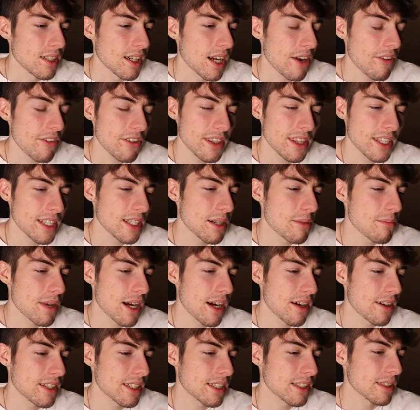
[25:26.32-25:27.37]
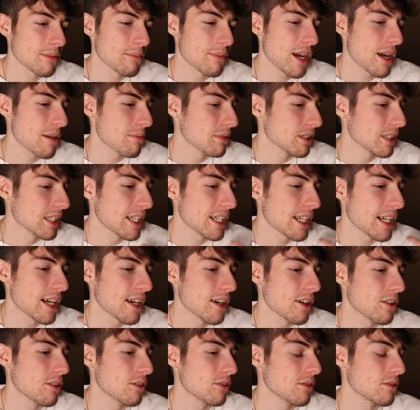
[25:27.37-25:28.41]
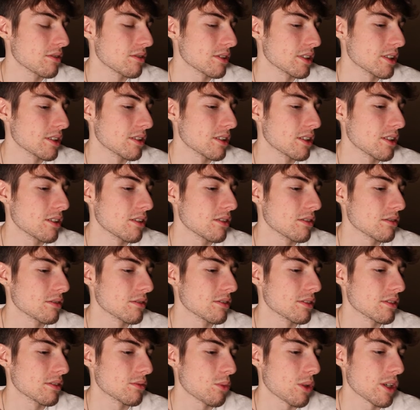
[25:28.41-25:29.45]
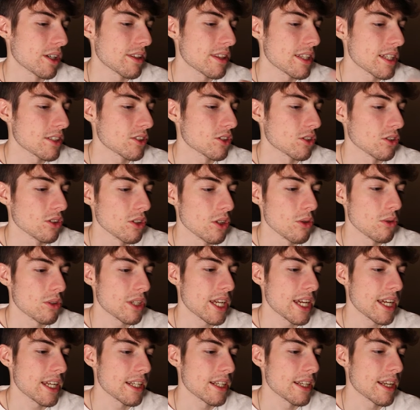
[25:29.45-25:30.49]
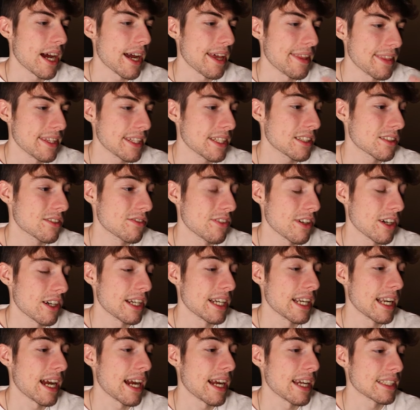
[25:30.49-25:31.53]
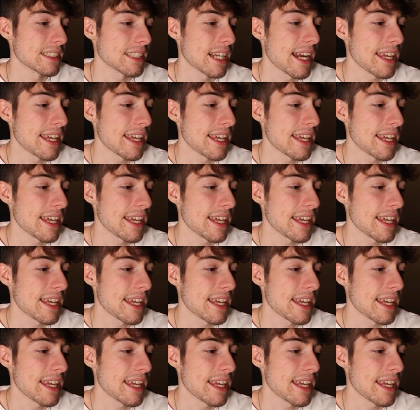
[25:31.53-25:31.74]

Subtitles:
everything about it, the map layout, you know, where things are located, I think it's very nice.